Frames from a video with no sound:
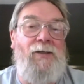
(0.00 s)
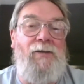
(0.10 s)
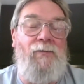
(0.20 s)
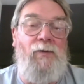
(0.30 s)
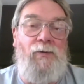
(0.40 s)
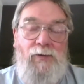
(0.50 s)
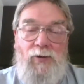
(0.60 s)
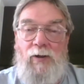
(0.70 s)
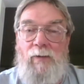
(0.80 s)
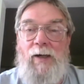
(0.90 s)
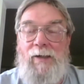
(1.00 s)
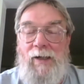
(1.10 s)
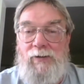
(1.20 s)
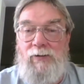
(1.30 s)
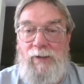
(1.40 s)
like we'll talk about
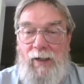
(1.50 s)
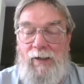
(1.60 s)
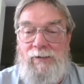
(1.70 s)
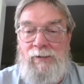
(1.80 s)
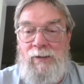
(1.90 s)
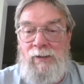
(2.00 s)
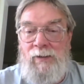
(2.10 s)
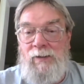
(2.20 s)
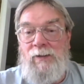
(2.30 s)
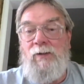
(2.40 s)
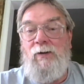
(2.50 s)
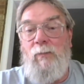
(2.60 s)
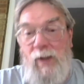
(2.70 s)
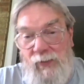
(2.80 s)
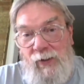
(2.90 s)
natural gas or
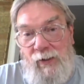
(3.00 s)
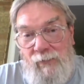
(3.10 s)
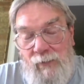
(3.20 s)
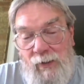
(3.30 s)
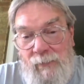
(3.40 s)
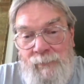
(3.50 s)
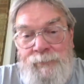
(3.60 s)
methane, right?